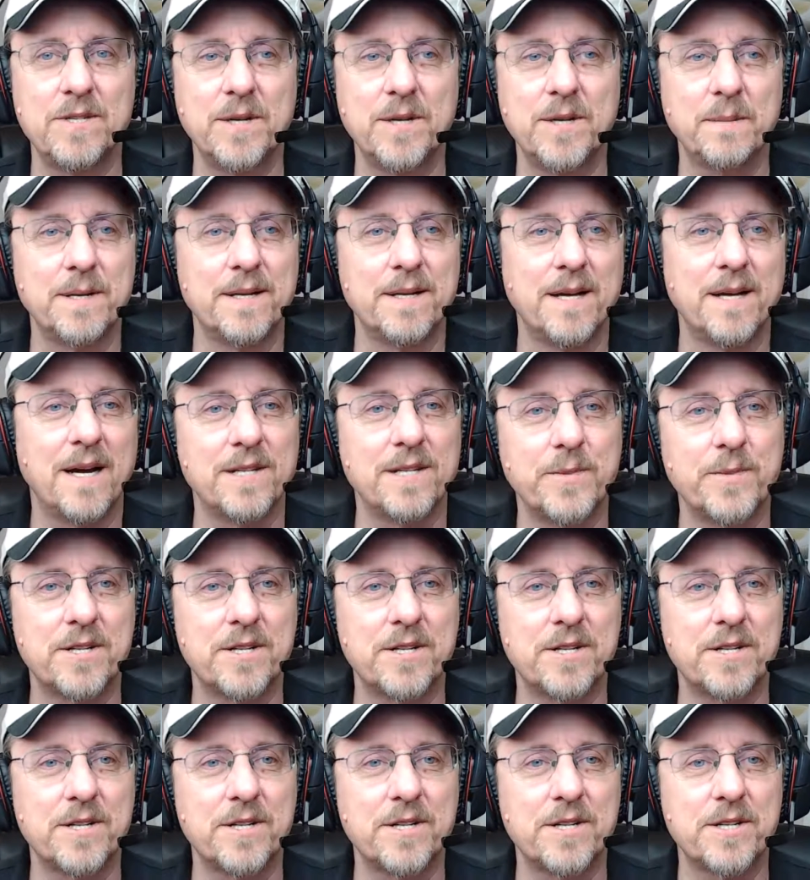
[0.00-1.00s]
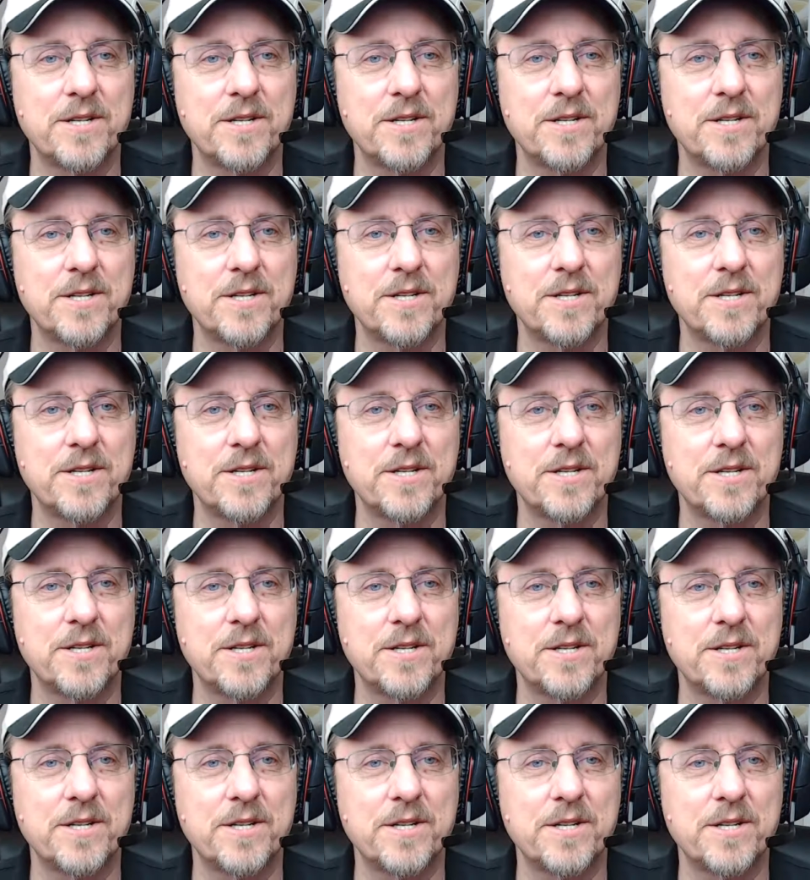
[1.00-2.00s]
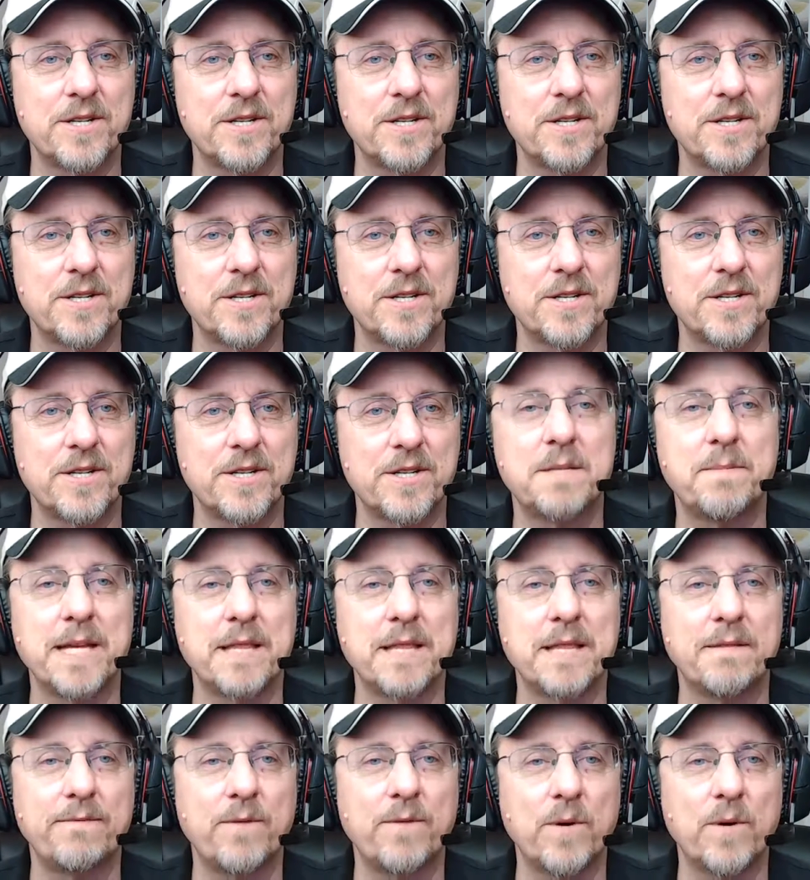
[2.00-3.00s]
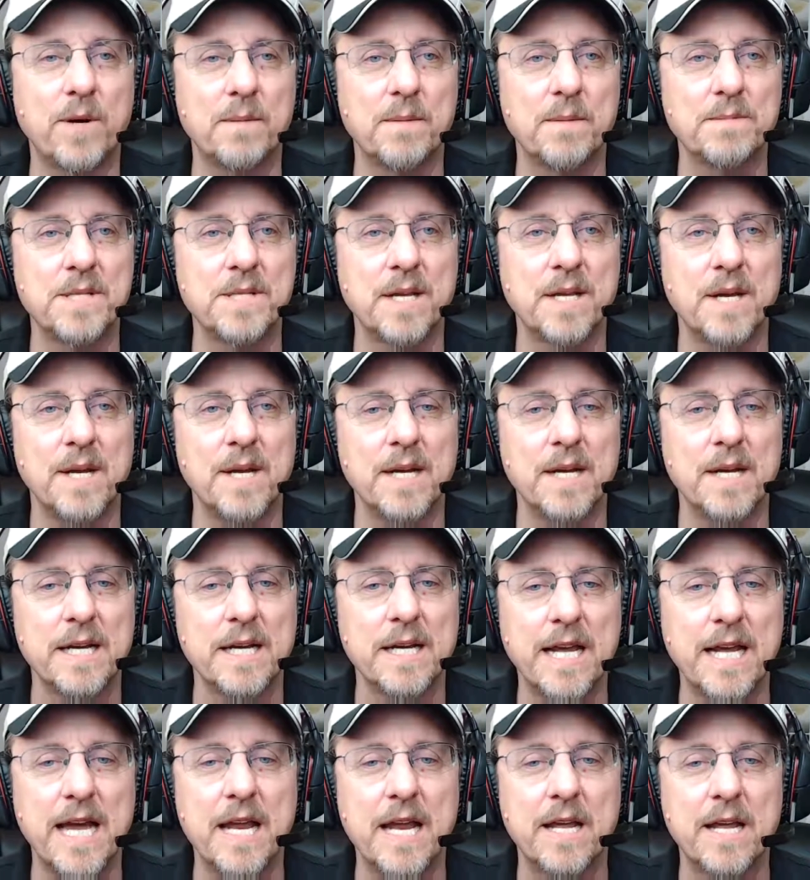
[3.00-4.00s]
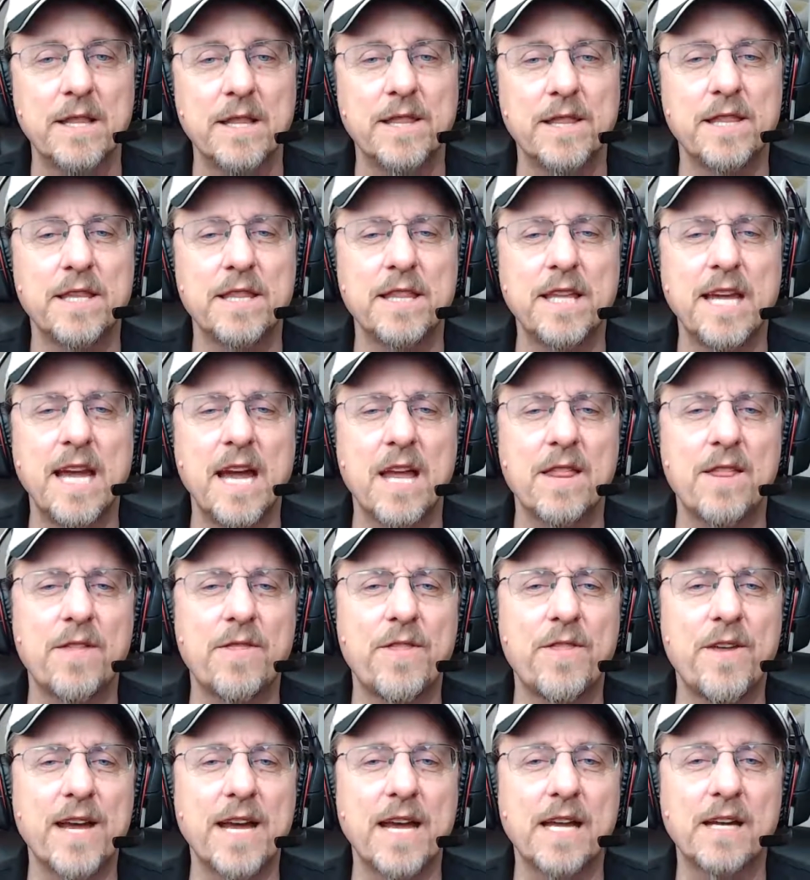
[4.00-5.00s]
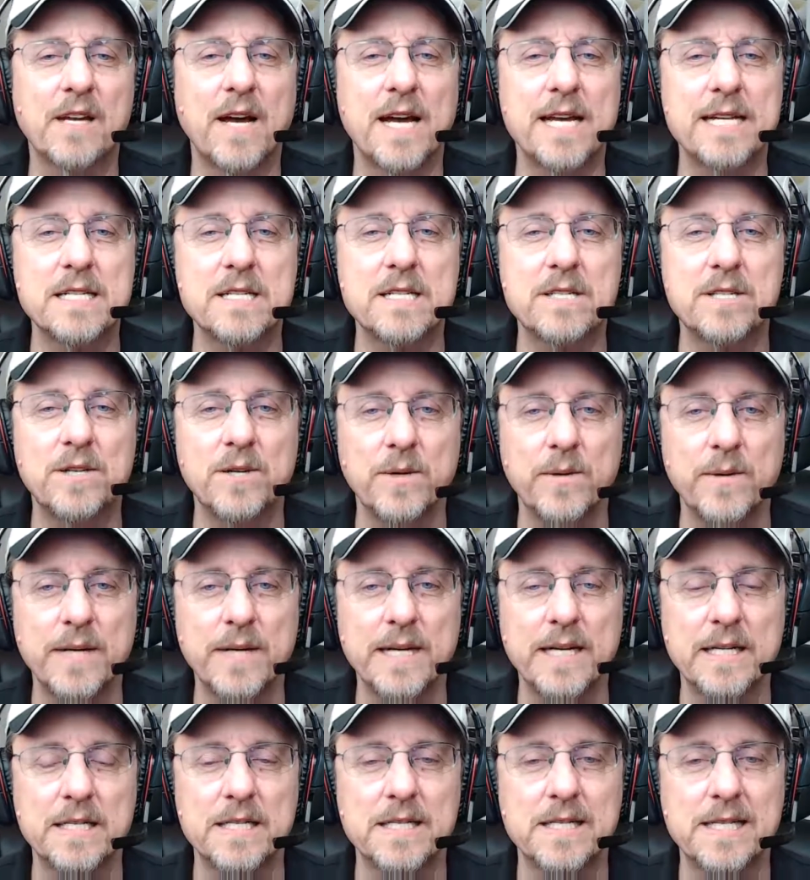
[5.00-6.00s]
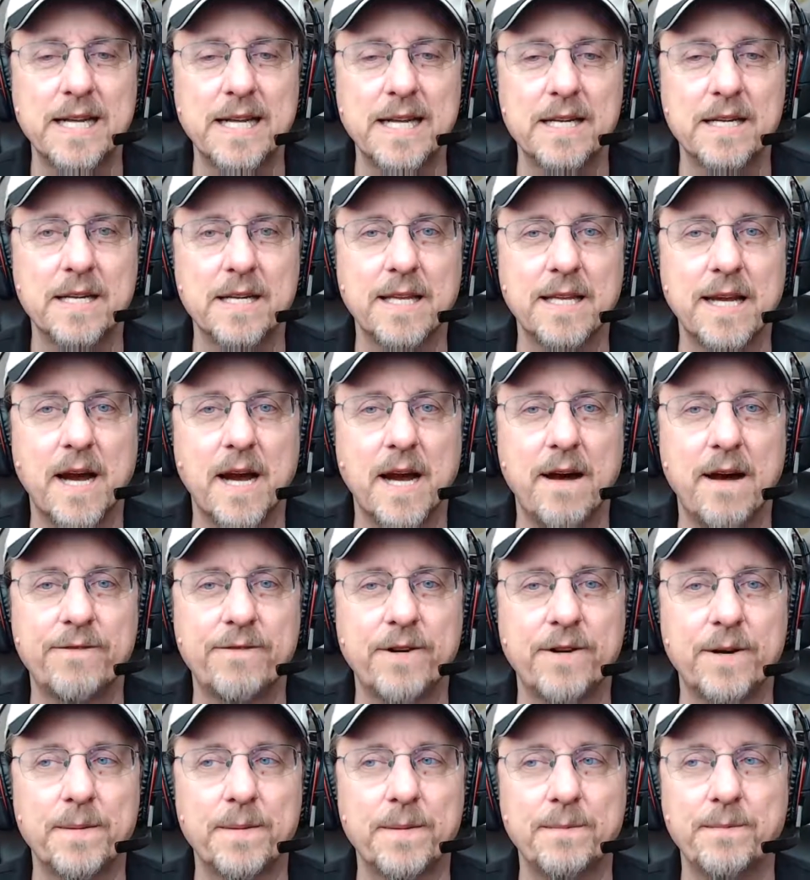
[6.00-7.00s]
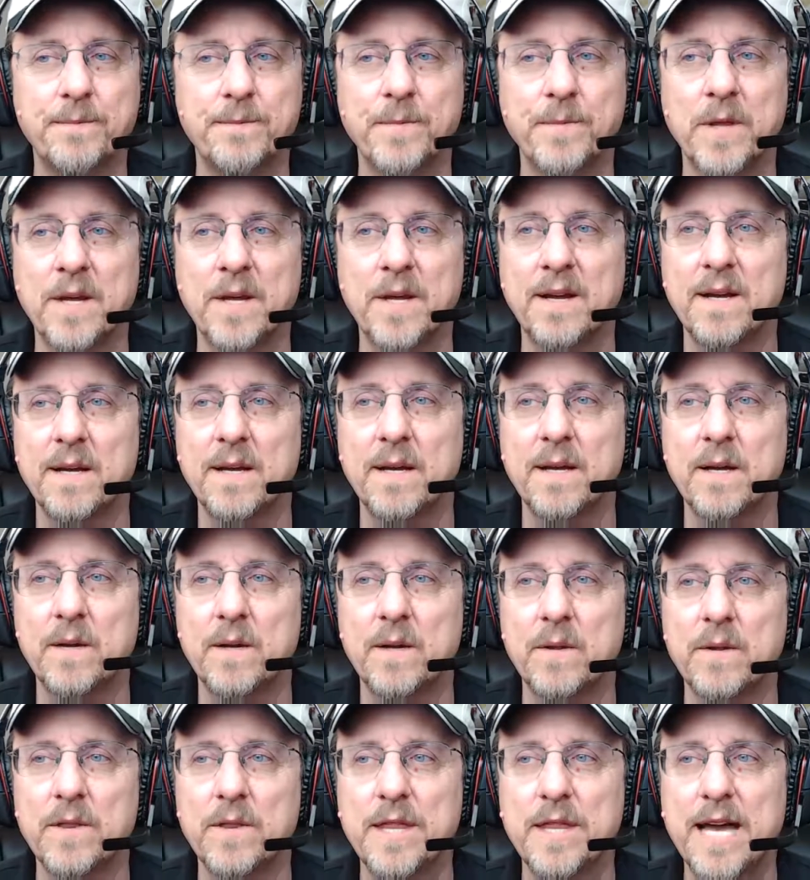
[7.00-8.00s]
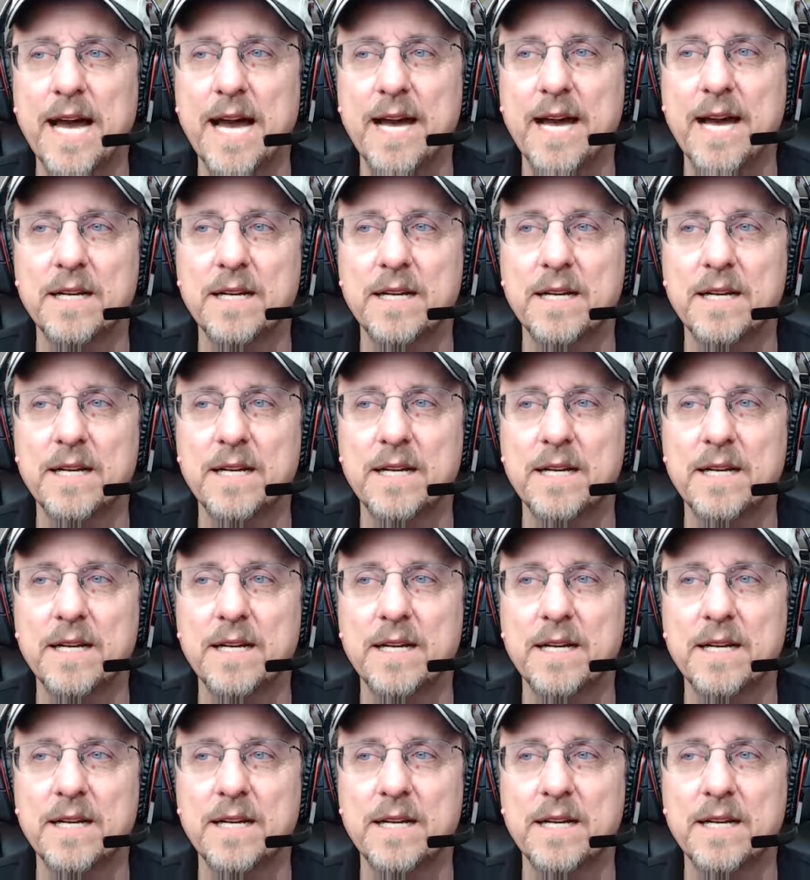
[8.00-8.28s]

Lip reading: Instagram, come to the forums and participate in the forums. The other thing I'd like to extend the offer that